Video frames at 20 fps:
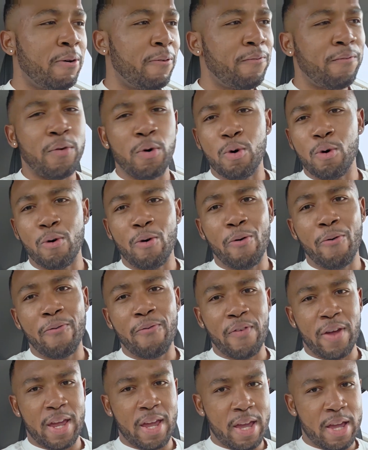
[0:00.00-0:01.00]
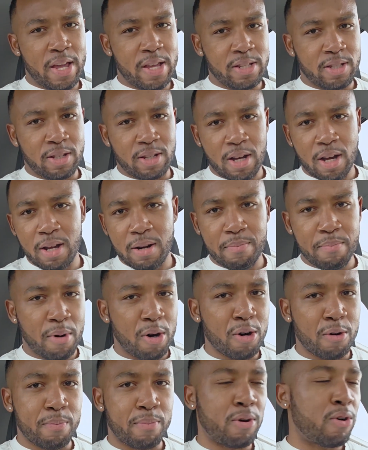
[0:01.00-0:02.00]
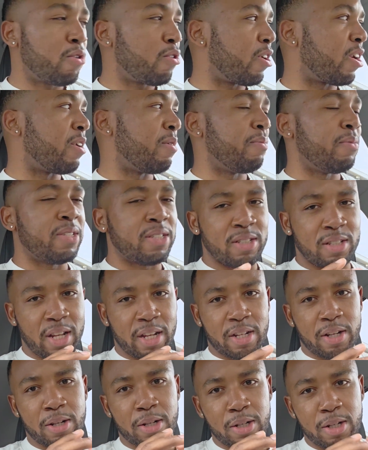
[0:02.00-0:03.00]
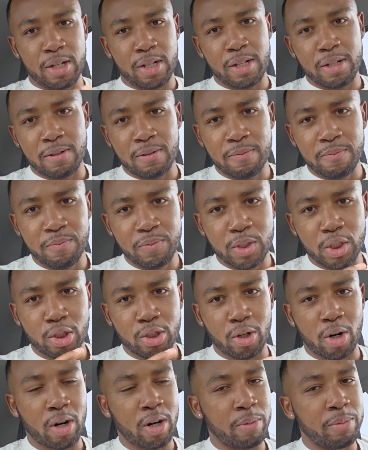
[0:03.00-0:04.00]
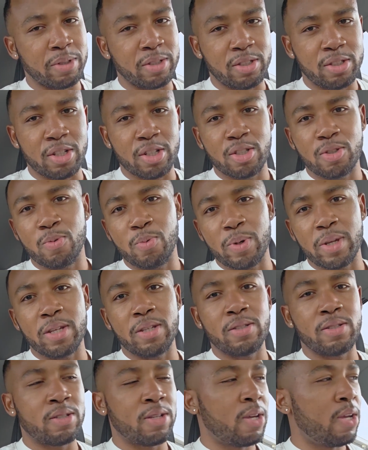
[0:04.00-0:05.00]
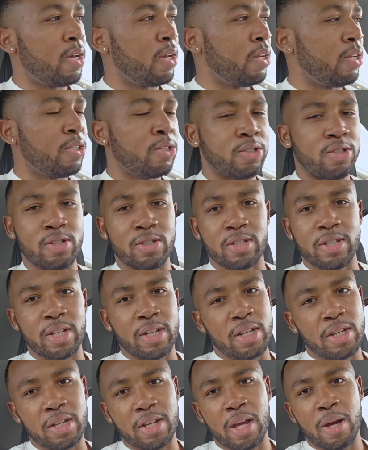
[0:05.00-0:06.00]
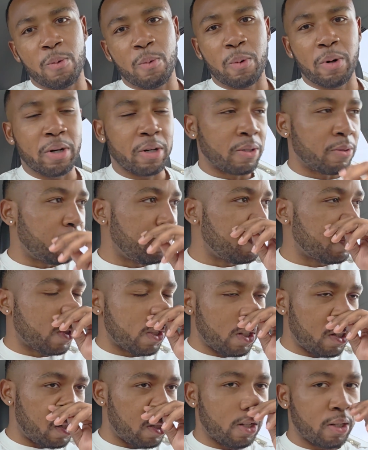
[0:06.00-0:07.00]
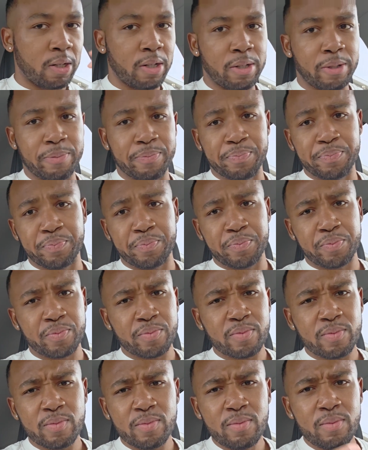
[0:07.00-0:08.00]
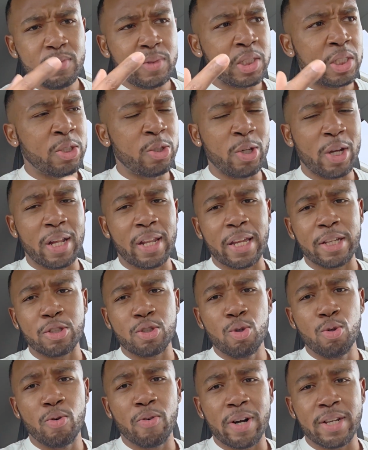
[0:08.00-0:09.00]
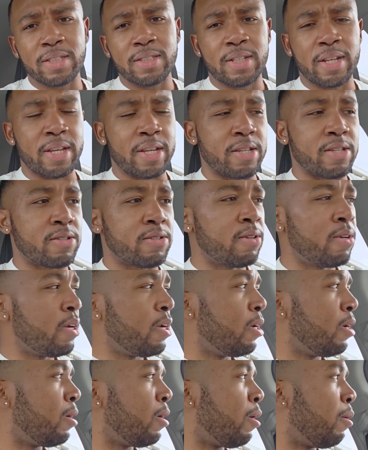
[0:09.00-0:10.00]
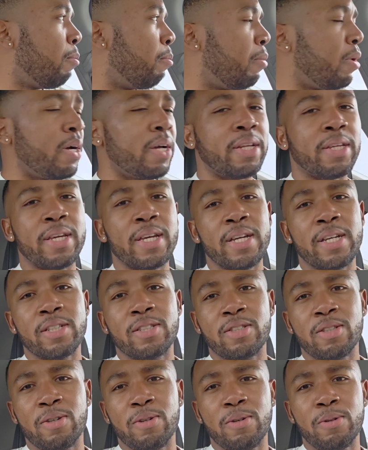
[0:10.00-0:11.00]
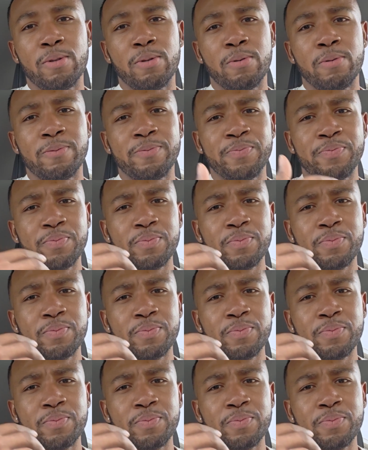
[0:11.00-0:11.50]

full phase cut bulk program. It's like a good startup. It's 6 weeks, just getting in that work. You got like 2 rest days. But yeah, so